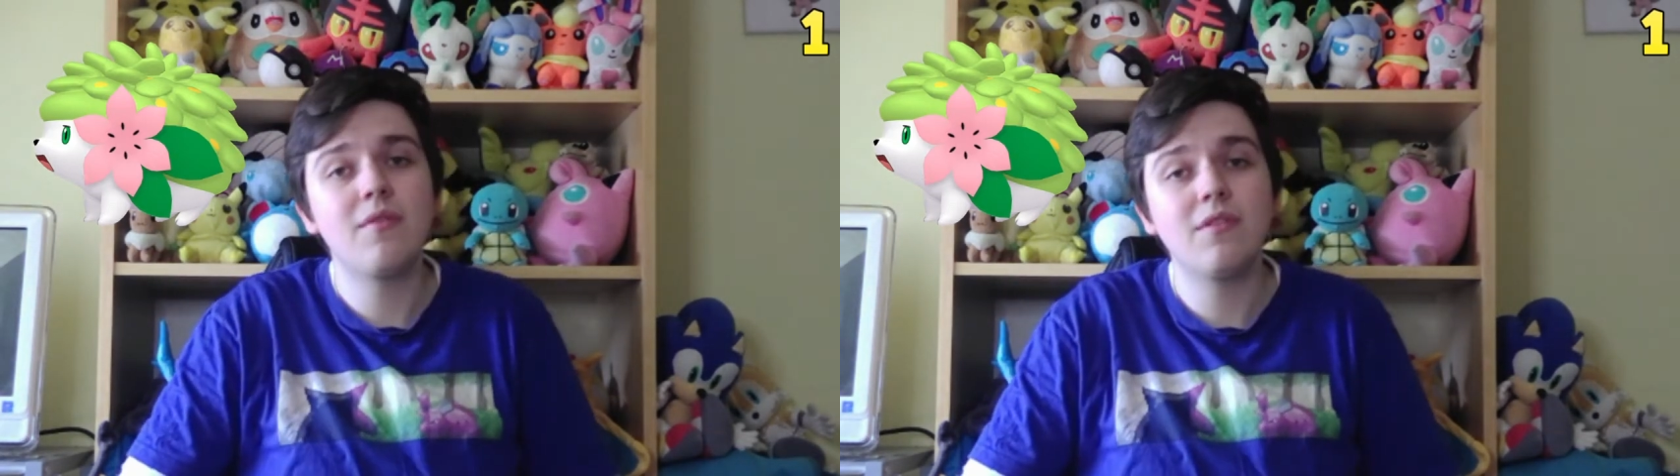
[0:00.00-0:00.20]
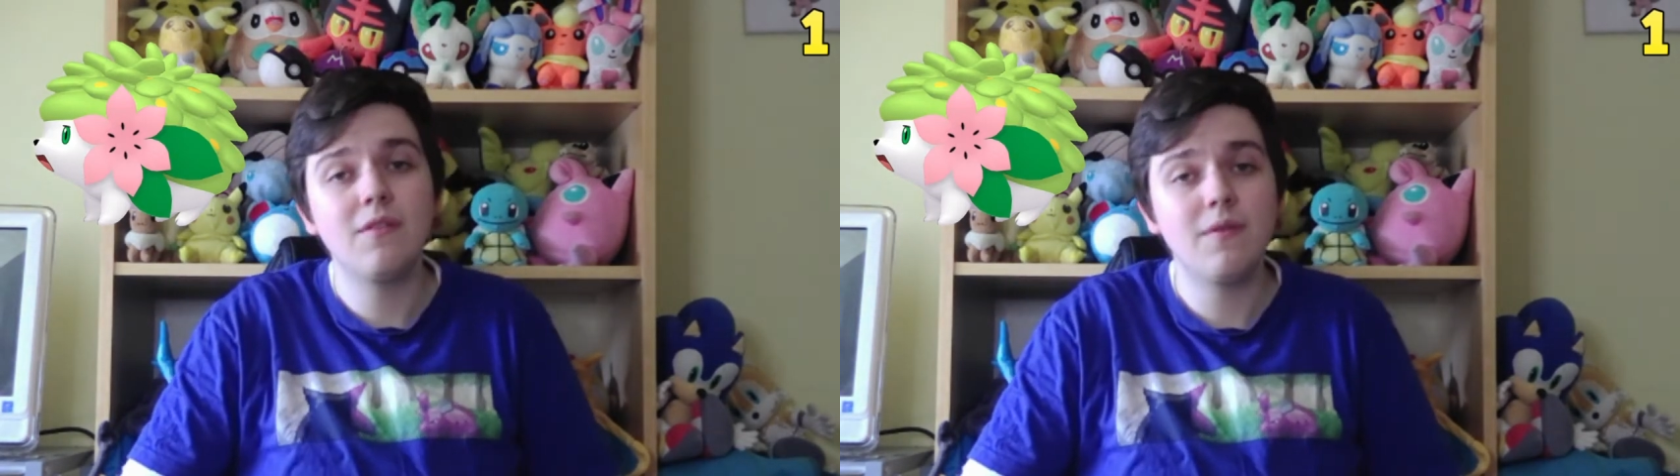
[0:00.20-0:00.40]

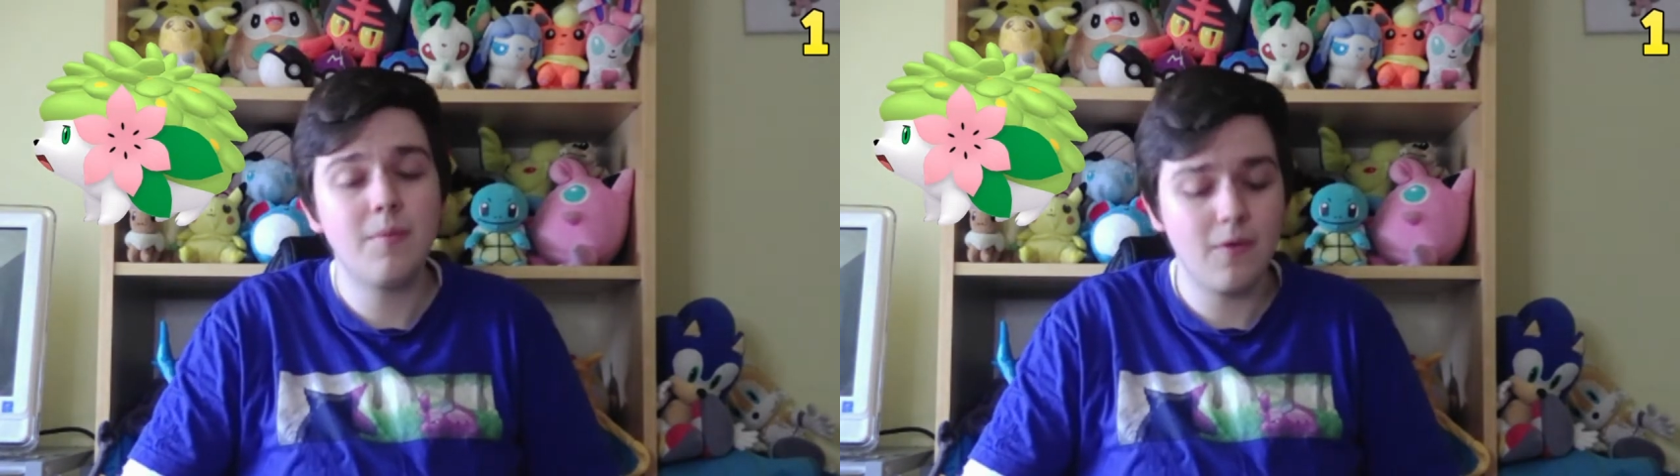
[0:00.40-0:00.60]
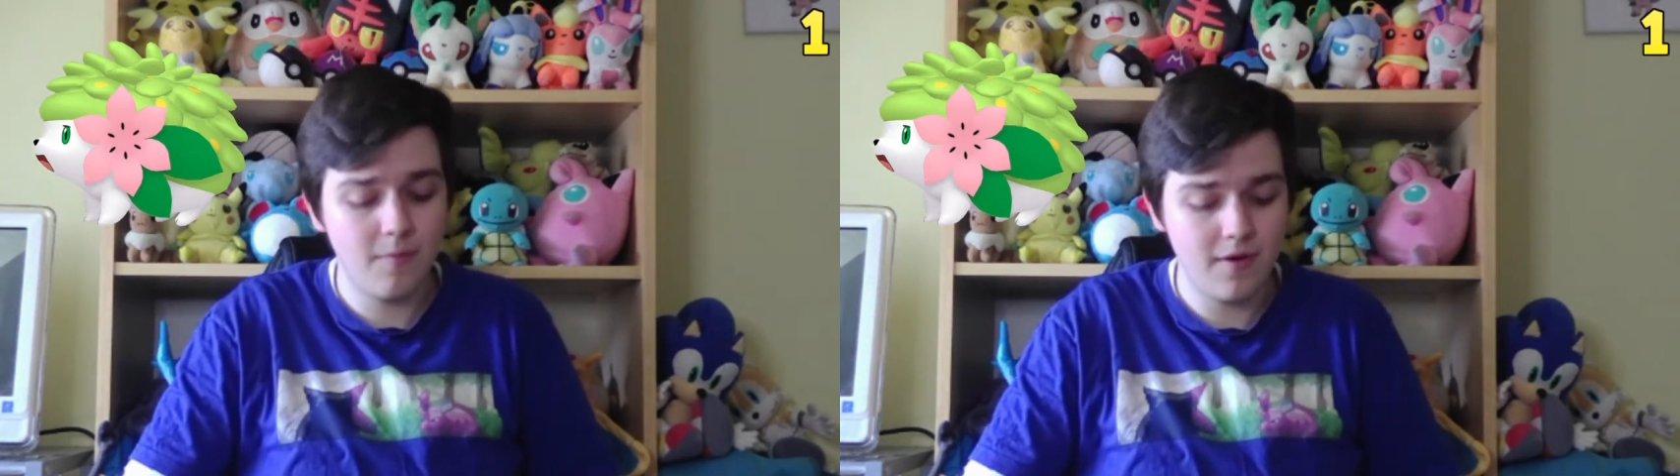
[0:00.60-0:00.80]
most useful
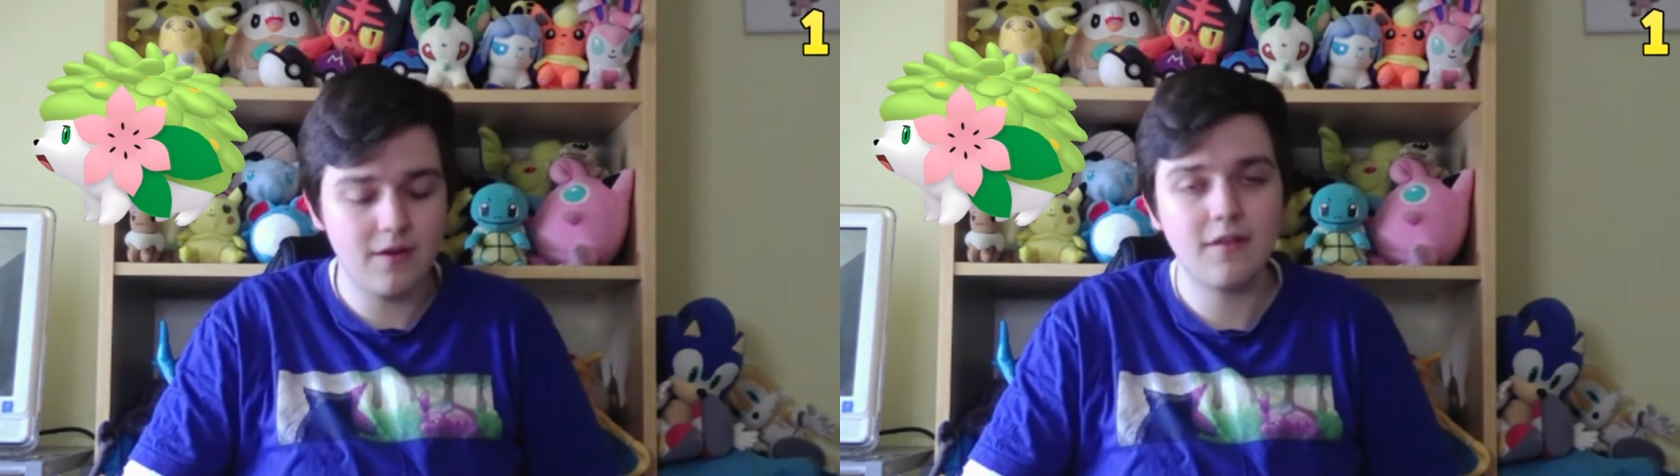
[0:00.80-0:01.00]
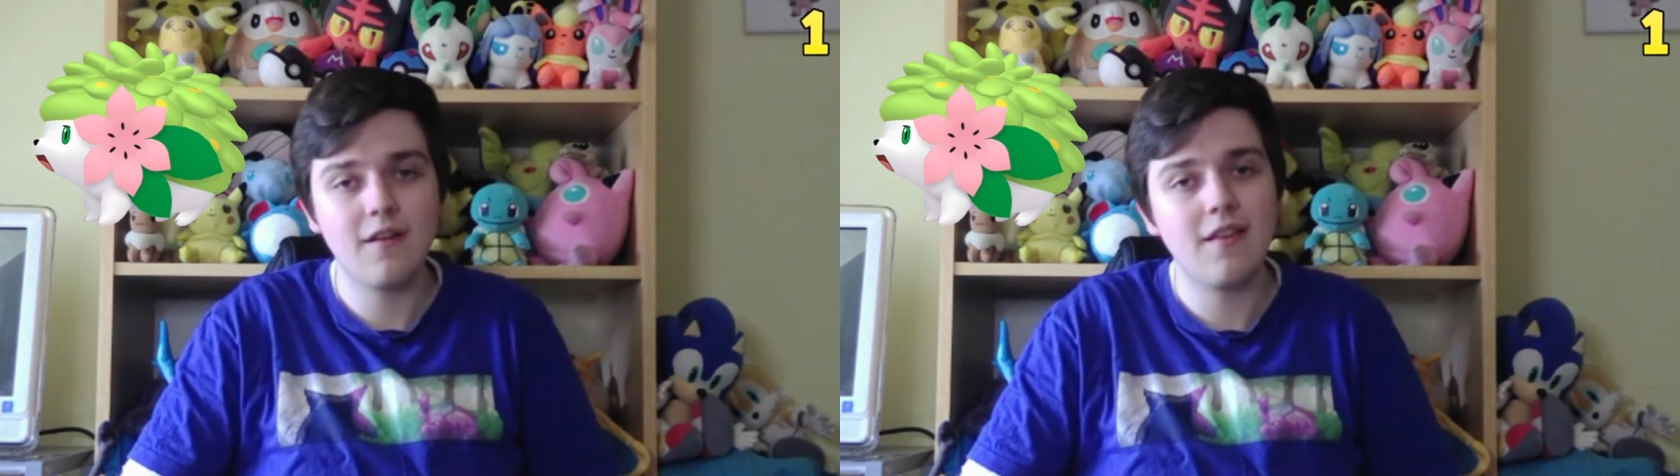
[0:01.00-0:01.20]

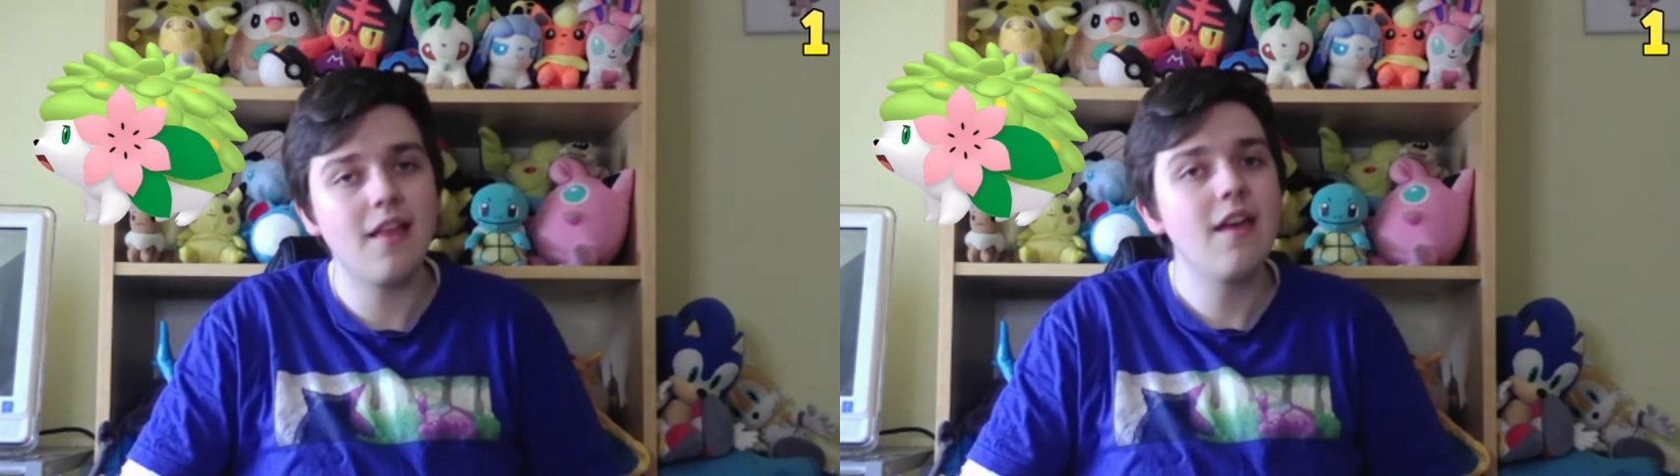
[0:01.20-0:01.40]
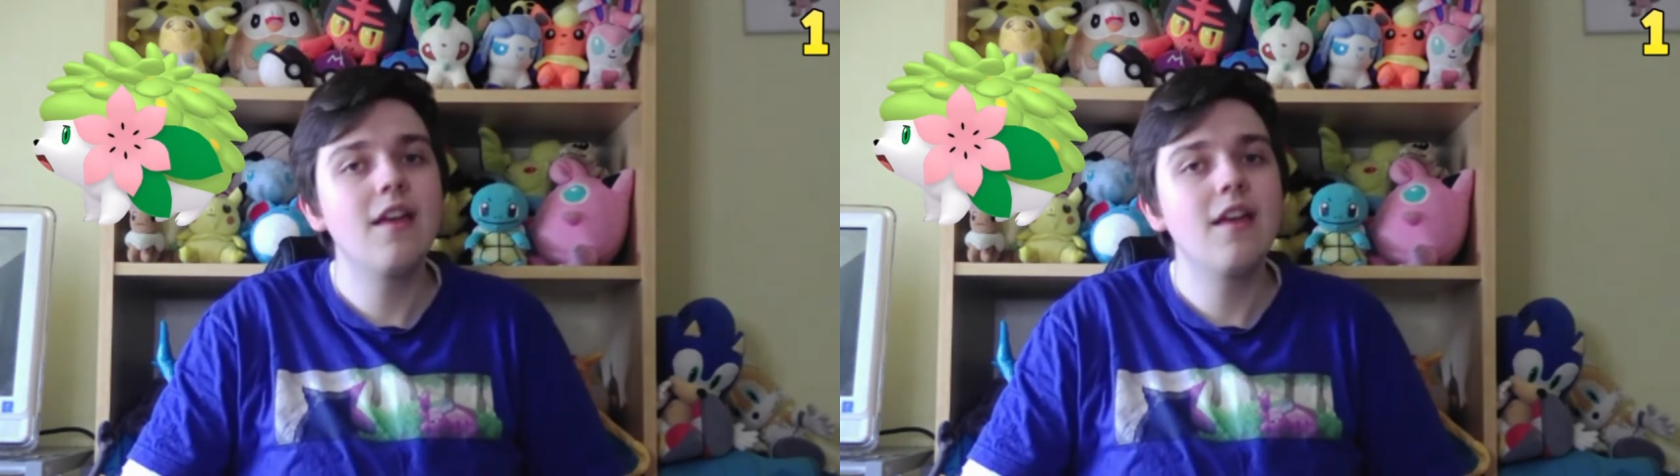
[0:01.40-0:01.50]
Pokemon because